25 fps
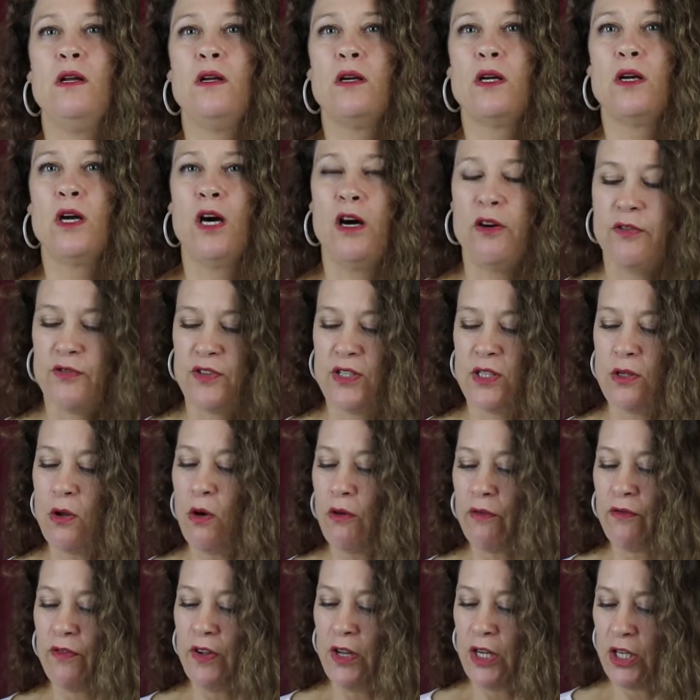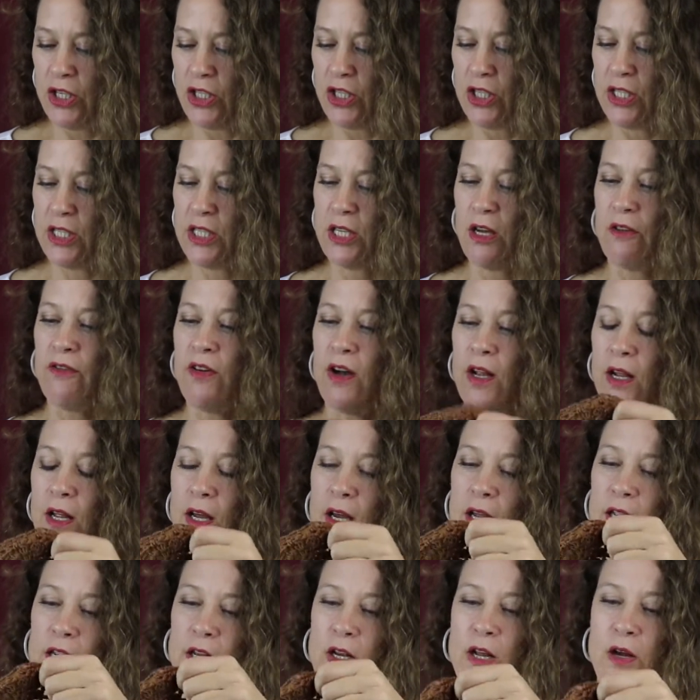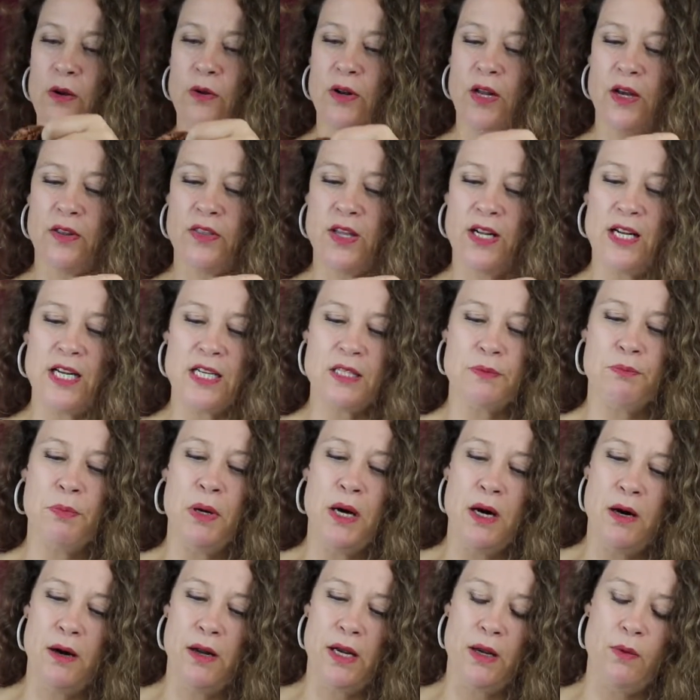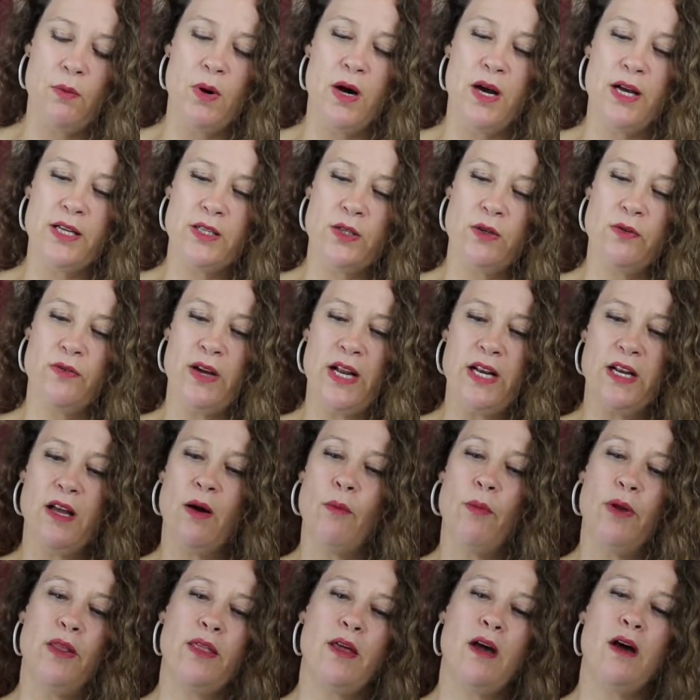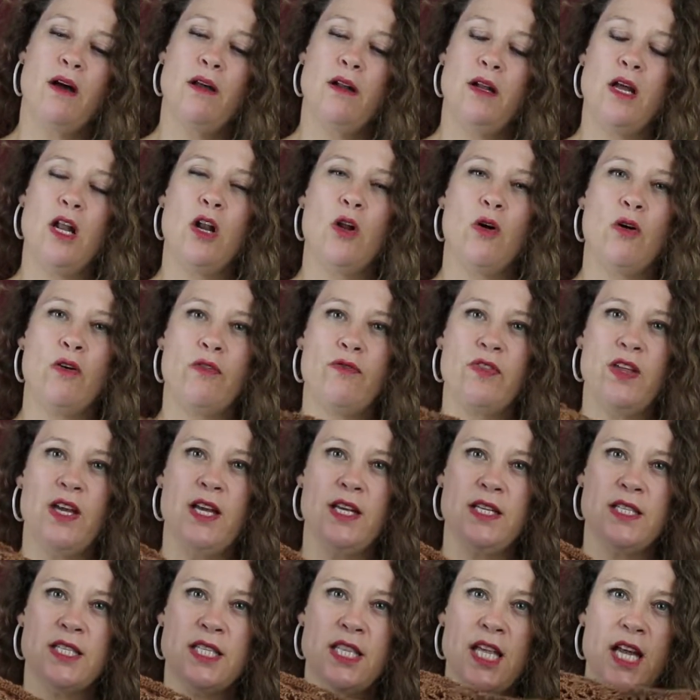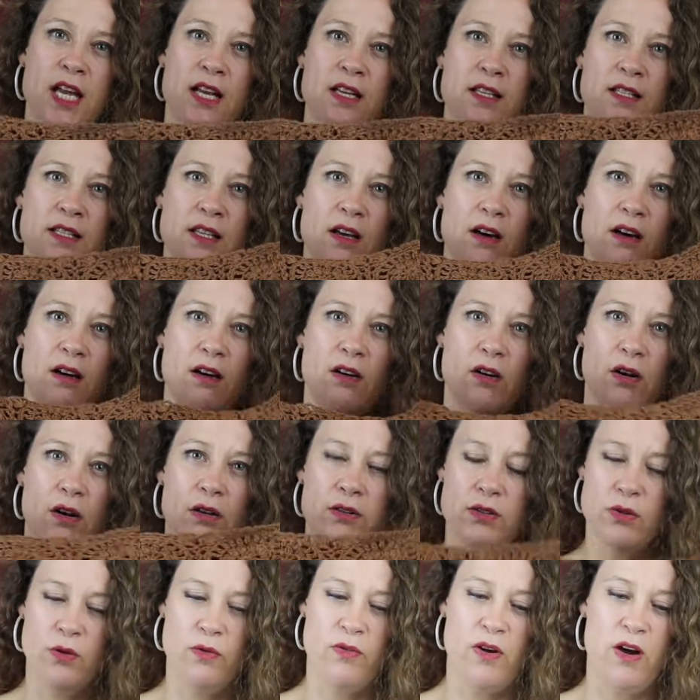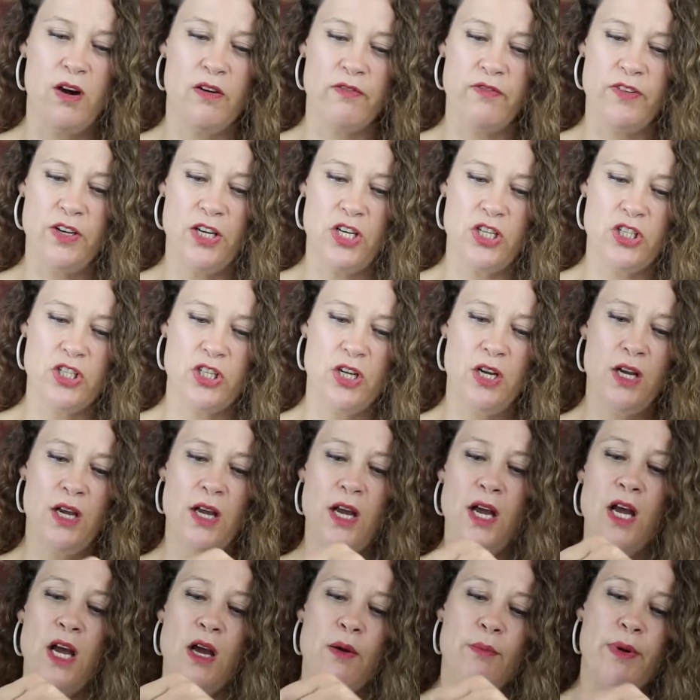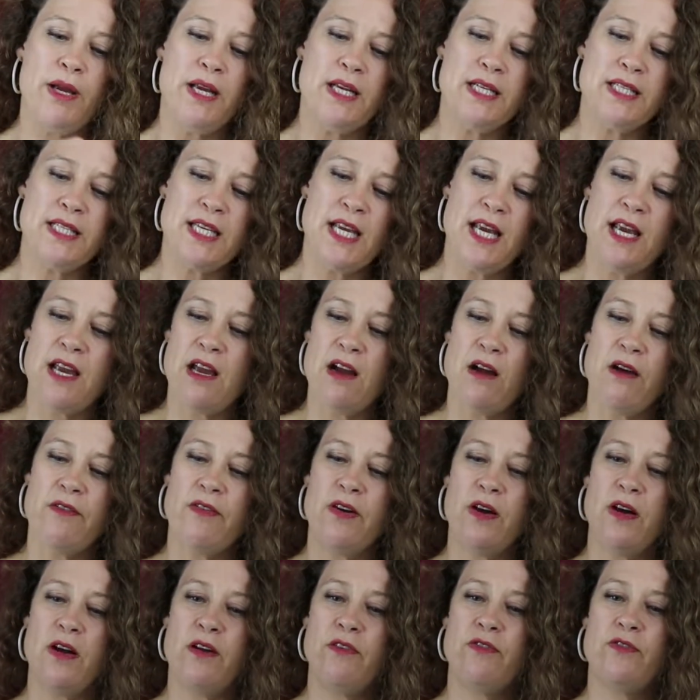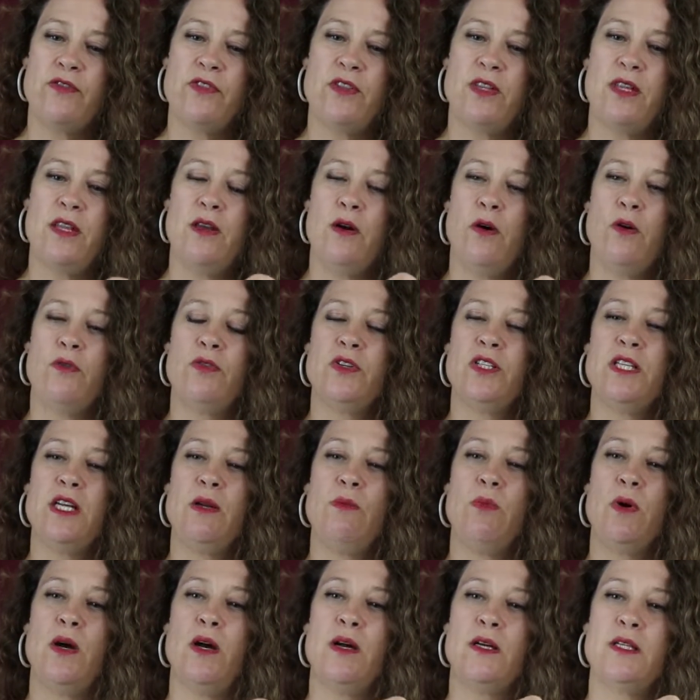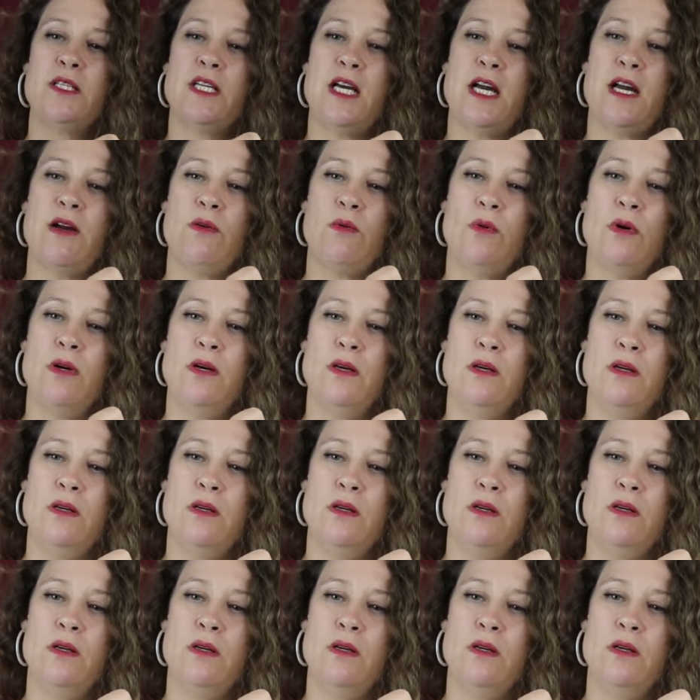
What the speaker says: cuffs not finished and stuff, you know, and I think that's partly why I sort of end up with a lot of these things that are sort of half finished. But you can see here I've obviously worked out